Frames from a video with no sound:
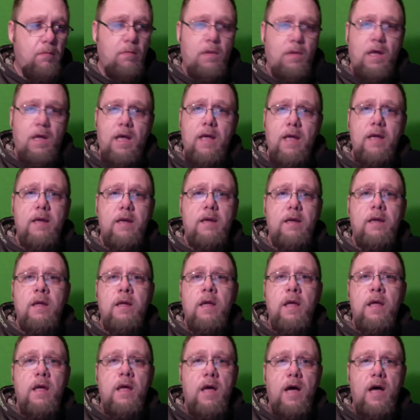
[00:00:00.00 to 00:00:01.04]
hey,
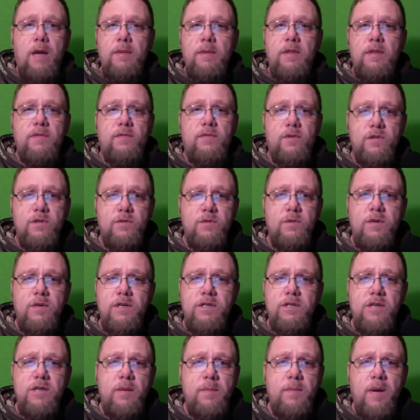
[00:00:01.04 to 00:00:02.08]
I'll be the first one to
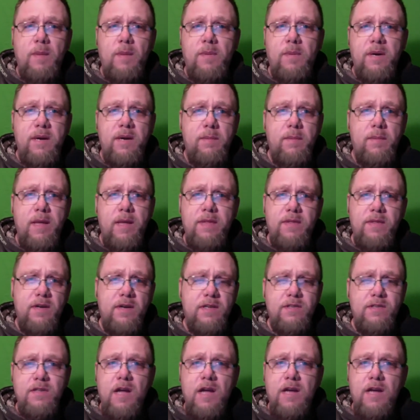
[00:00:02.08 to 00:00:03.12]
jump up and admit that
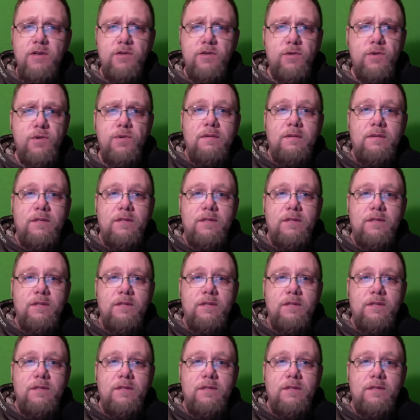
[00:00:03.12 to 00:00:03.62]
it's not true.